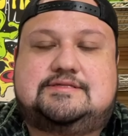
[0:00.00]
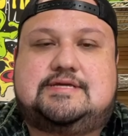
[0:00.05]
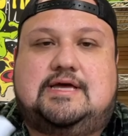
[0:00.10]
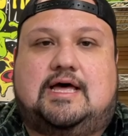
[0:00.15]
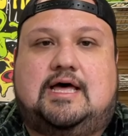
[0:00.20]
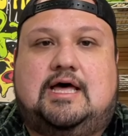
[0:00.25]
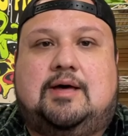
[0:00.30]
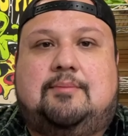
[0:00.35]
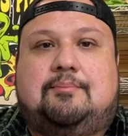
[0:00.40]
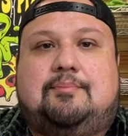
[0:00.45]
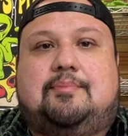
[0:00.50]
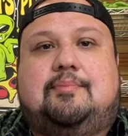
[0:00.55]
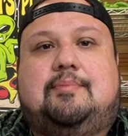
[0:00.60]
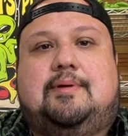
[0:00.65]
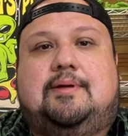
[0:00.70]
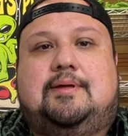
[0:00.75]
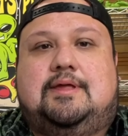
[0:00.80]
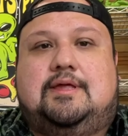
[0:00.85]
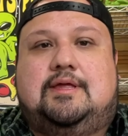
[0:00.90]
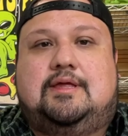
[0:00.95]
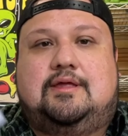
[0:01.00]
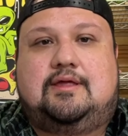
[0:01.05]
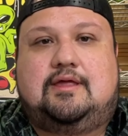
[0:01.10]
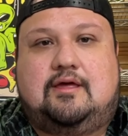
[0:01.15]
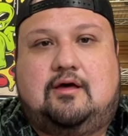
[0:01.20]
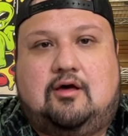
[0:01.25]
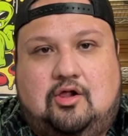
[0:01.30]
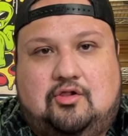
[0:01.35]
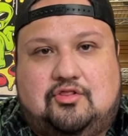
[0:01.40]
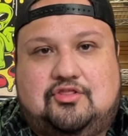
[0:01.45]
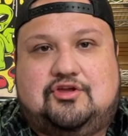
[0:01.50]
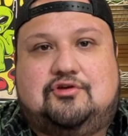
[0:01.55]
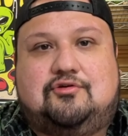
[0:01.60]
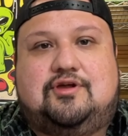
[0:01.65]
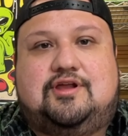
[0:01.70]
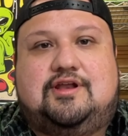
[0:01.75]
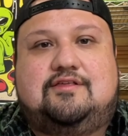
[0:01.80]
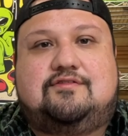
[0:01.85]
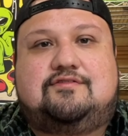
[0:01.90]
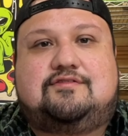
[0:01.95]
sauce on the top,
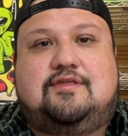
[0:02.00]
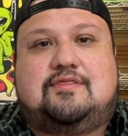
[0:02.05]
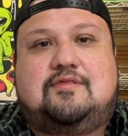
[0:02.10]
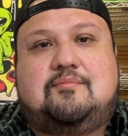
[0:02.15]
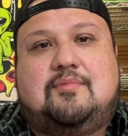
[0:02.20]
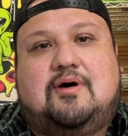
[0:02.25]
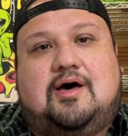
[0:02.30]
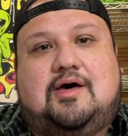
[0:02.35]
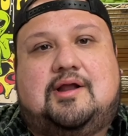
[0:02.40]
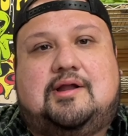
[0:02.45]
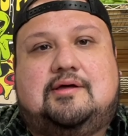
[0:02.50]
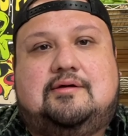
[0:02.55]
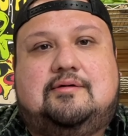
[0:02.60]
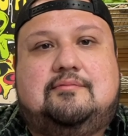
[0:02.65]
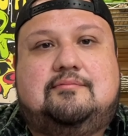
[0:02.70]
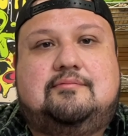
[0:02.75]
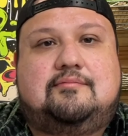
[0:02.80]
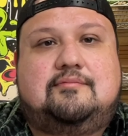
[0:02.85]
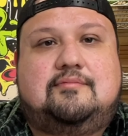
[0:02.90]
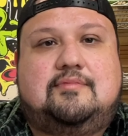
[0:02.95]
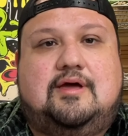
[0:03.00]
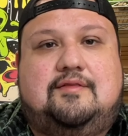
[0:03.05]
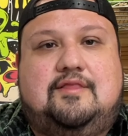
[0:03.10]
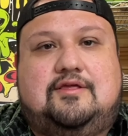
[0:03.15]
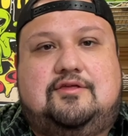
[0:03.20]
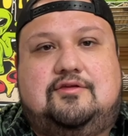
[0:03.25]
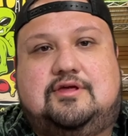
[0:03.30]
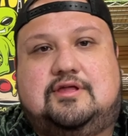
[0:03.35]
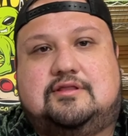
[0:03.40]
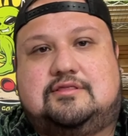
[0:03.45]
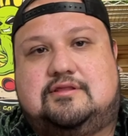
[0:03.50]
all the ingredients on the bottom,